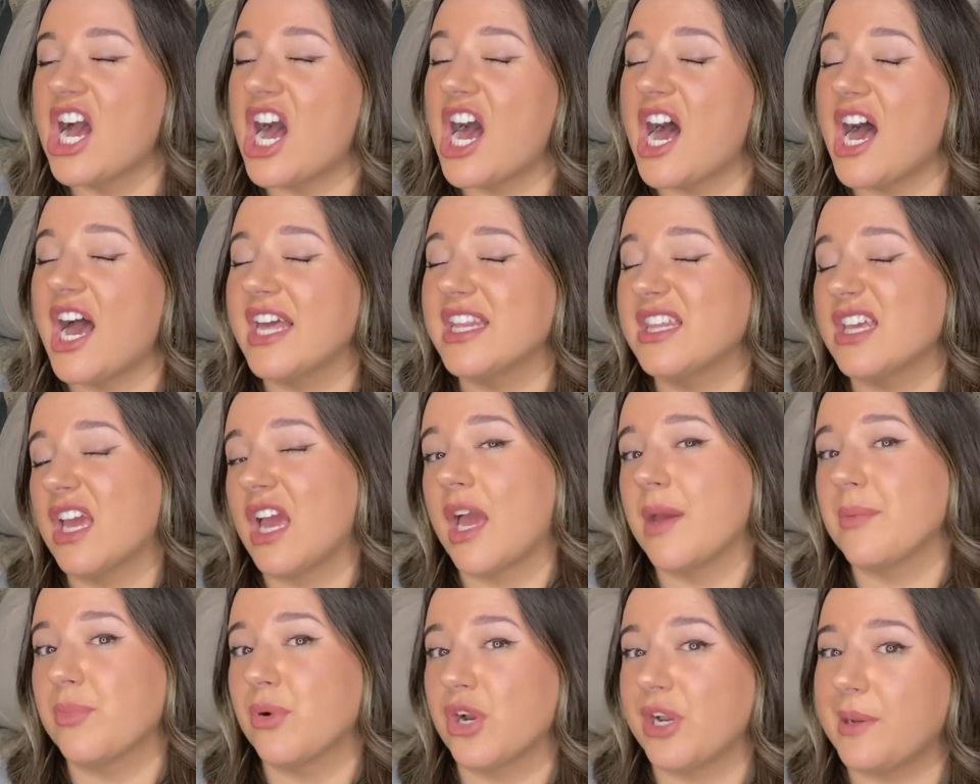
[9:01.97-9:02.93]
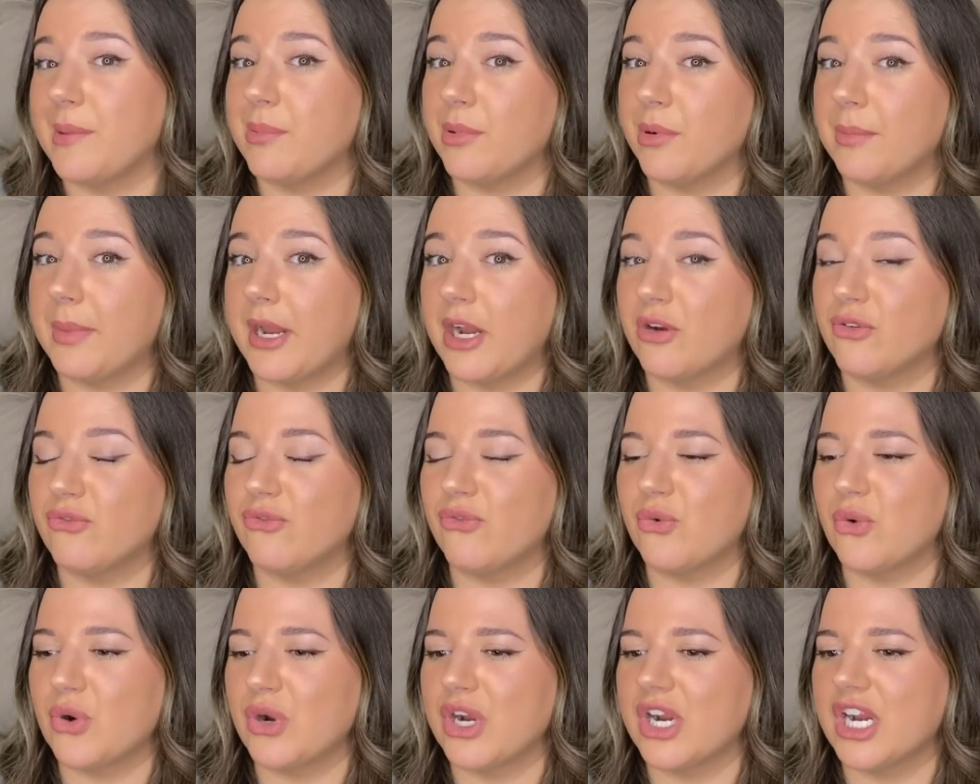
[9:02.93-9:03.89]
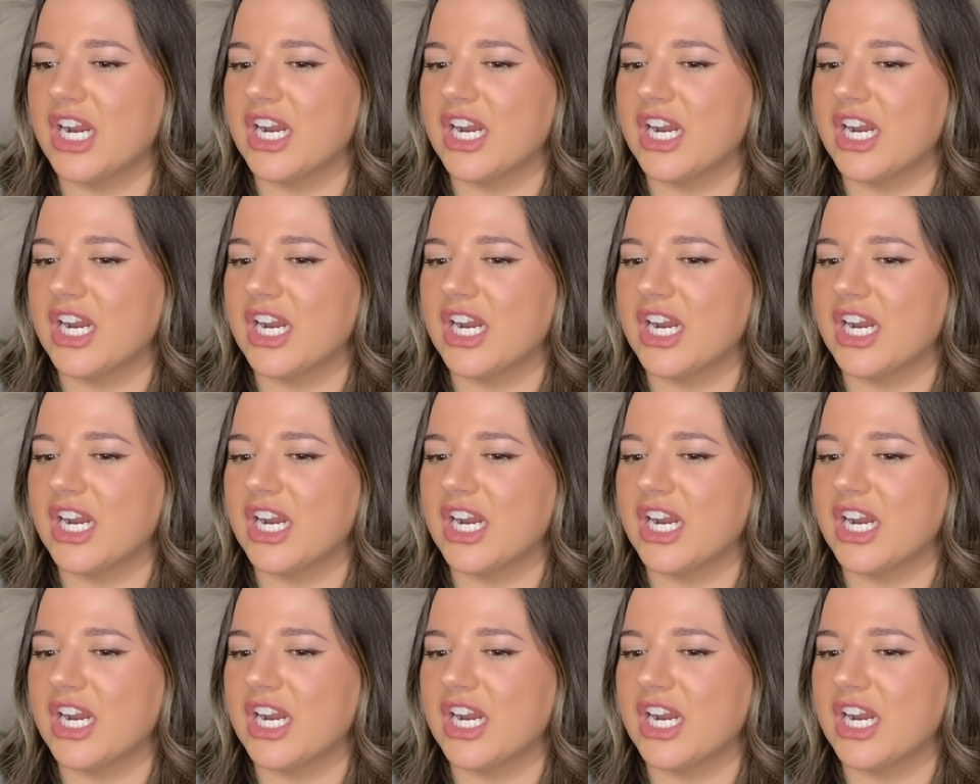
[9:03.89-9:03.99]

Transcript: I think I'm pretty prepared for.